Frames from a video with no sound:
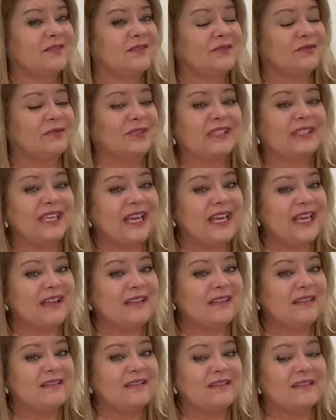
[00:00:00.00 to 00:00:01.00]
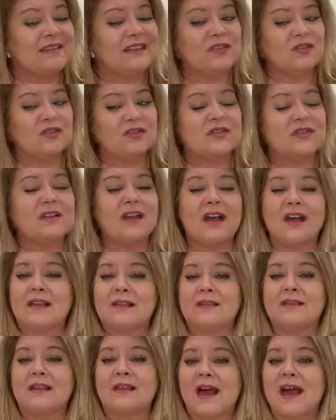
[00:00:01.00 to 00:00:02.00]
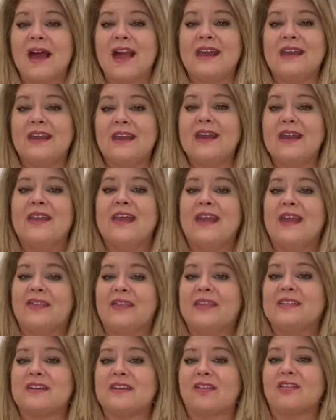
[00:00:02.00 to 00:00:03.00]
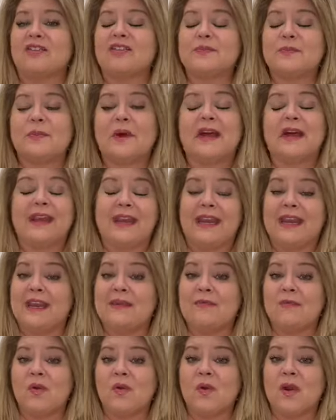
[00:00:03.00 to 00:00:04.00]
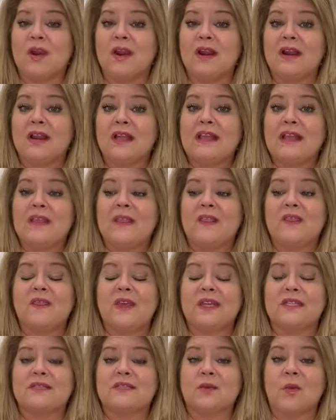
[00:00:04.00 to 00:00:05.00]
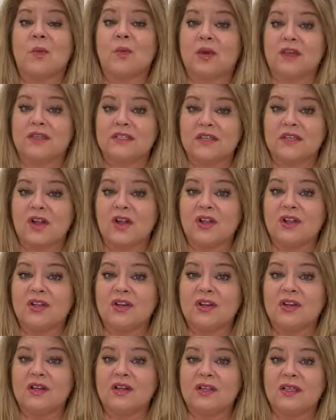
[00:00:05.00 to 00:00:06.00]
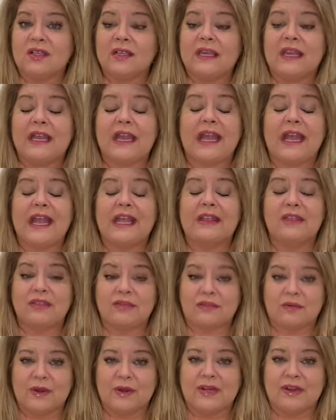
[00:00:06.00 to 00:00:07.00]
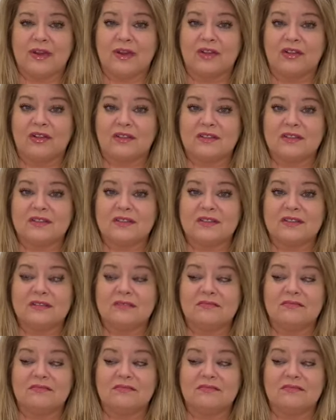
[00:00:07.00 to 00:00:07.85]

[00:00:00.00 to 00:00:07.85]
really there's not a lot at the dollar spot anymore that's one dollar. And three dollars.